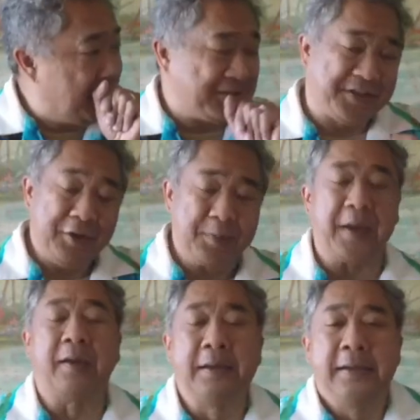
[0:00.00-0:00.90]
excuse
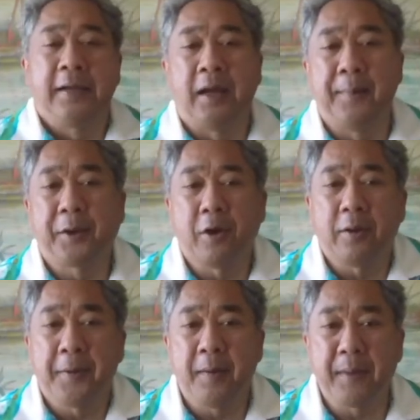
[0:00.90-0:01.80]
me, um, I called
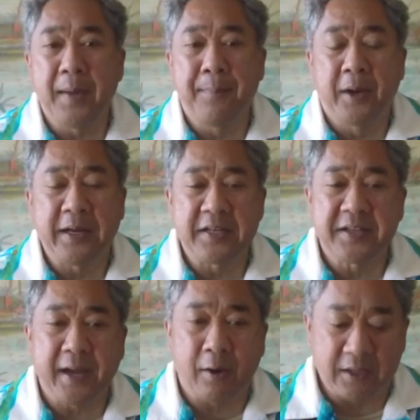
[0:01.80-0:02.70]
upon my buddy
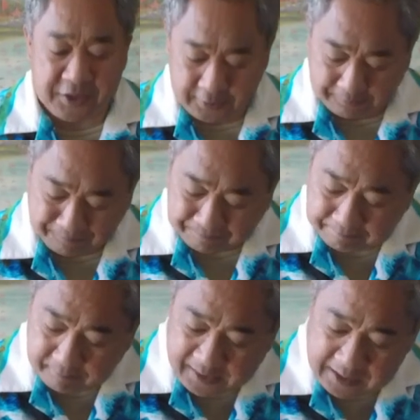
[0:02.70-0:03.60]
Terrence,
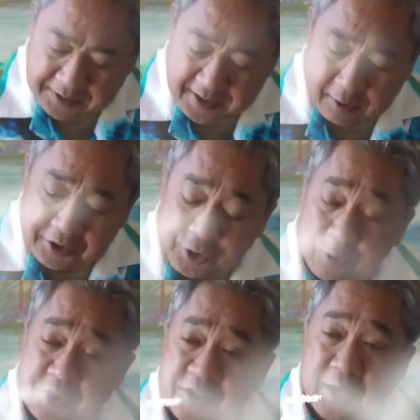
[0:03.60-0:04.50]
Terrence
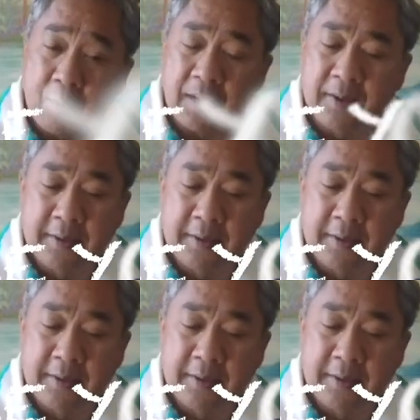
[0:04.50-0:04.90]
Yoshizawa.